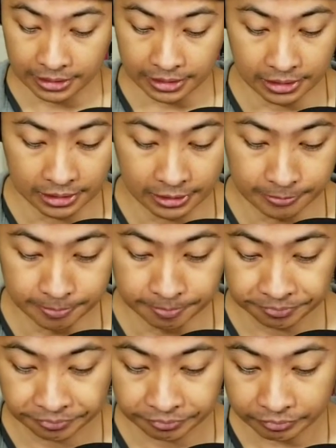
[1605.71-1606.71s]
Um,
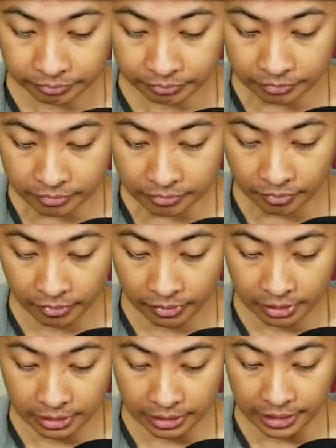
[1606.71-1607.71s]

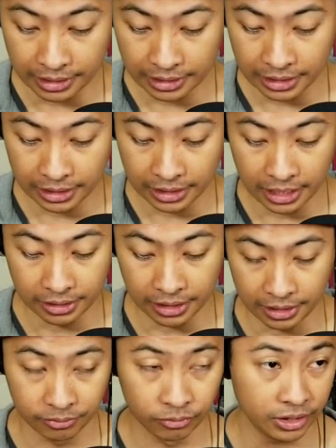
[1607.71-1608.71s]
yeah, I, I,
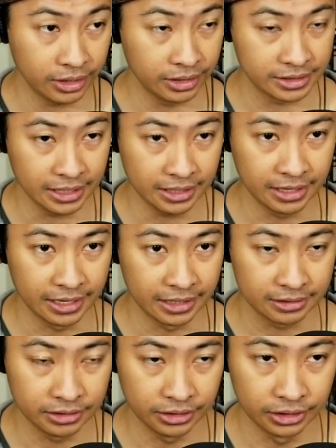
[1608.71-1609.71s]
I want to attend
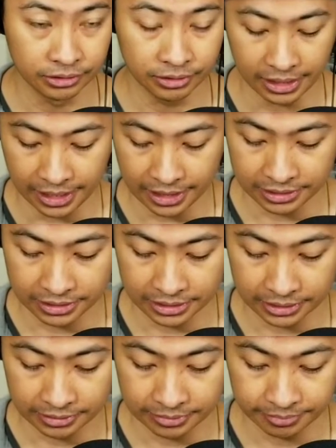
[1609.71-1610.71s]
that, you know, and I had
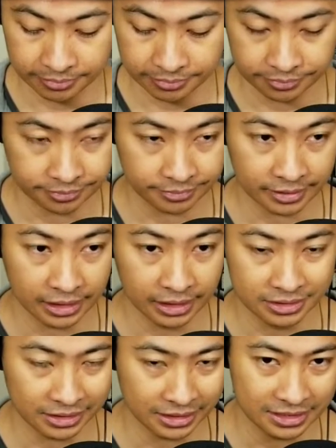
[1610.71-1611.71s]
to, I
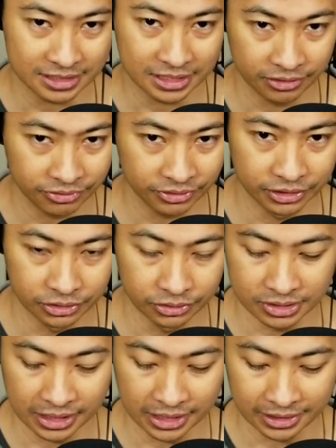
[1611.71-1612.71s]
had to like sign up for their
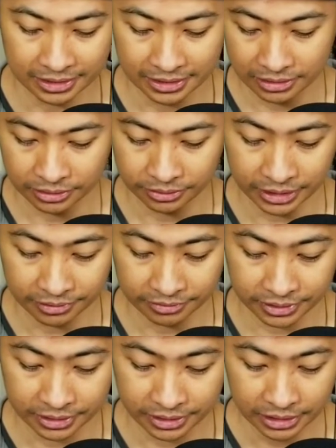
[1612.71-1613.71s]
newsletter or
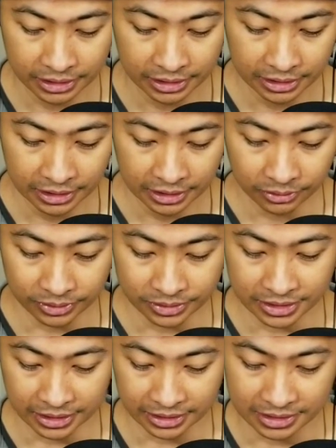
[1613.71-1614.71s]
whatever.
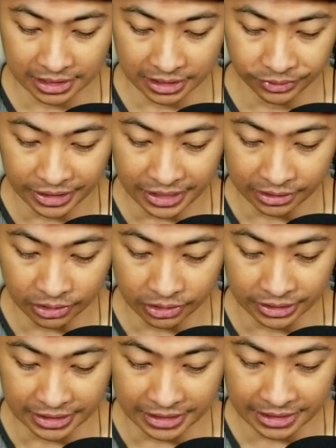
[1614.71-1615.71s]
What's the next guy we got
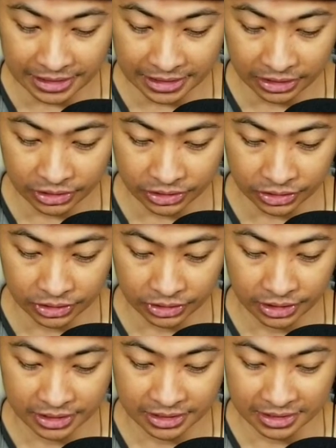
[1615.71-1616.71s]
on here?
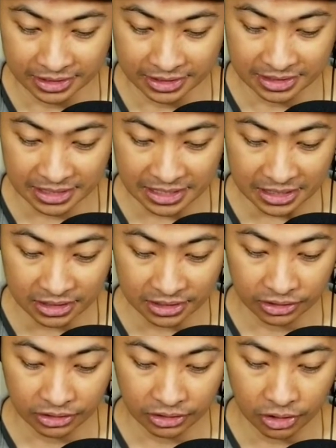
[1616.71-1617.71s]
It says Sid
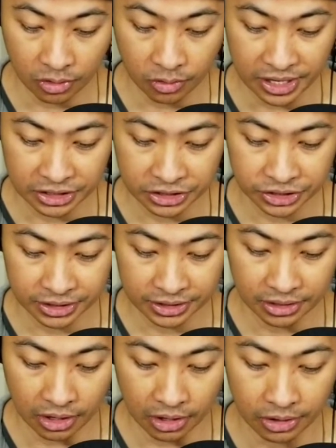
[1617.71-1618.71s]

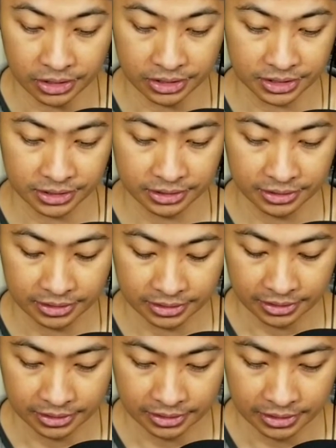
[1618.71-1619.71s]
Croatian Art.
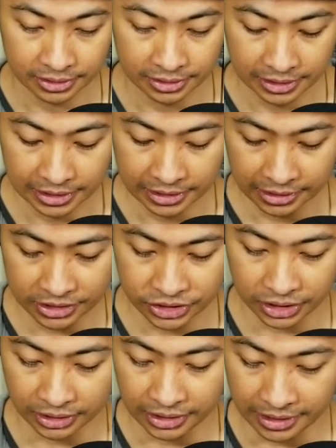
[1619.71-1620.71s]
Let's
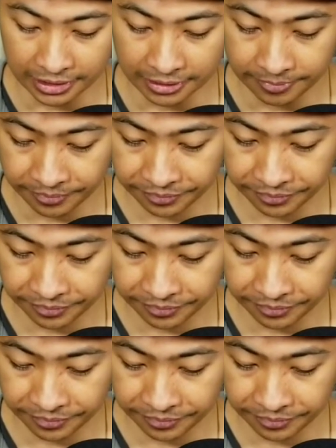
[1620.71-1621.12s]
check that out.